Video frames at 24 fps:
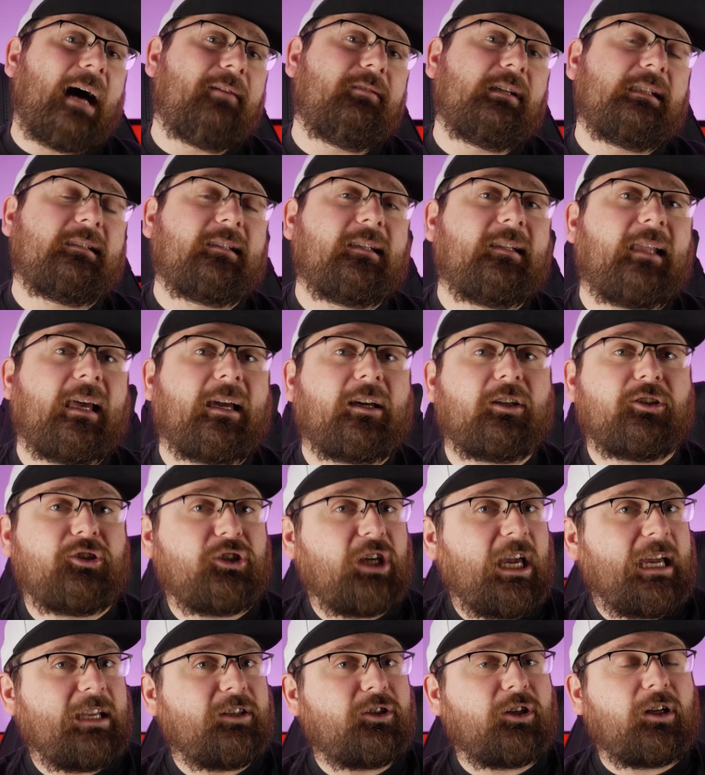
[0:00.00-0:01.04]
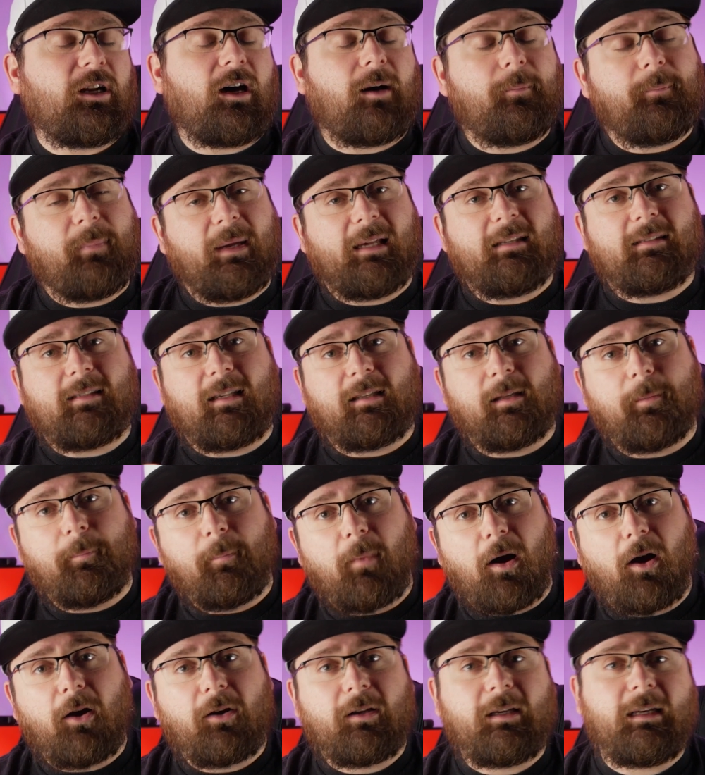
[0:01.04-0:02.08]
Obviously, they could change it up based on the
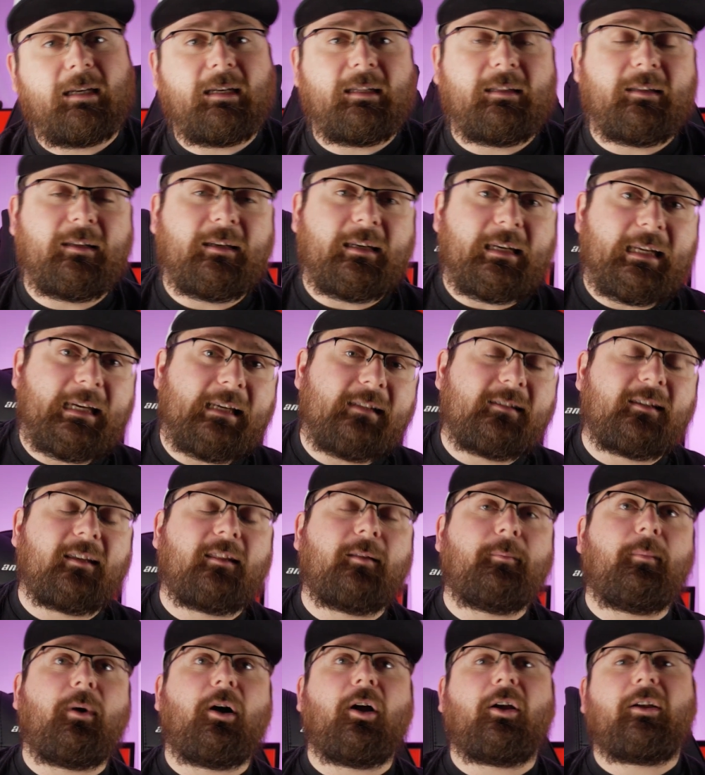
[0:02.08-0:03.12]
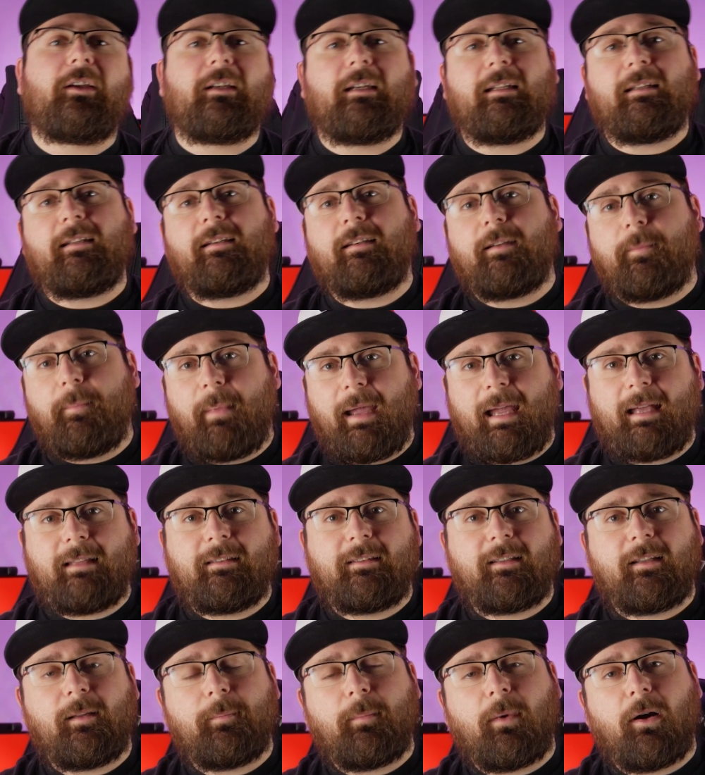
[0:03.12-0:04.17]
market and the needs of the market and the
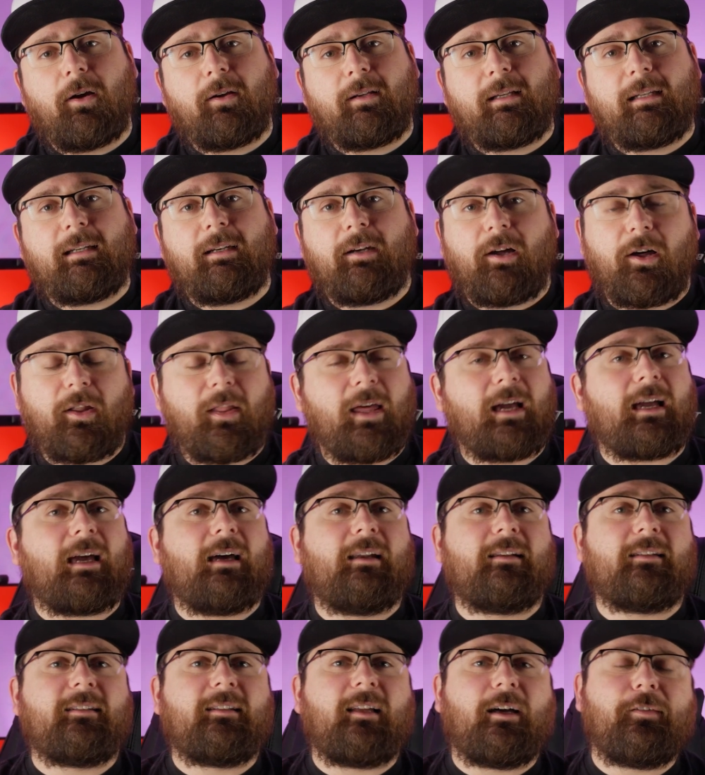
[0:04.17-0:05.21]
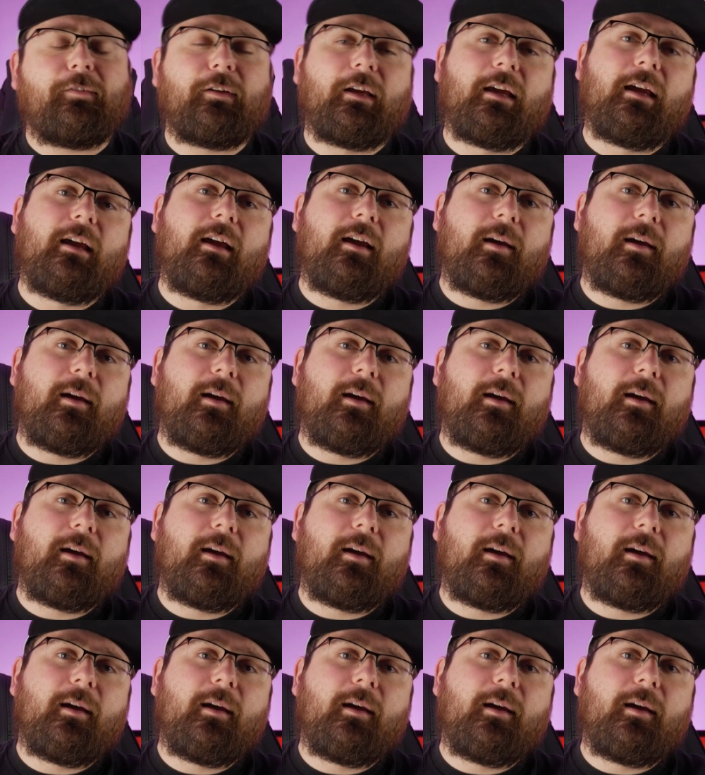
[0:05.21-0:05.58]
demands of the market and all that kind of stuff.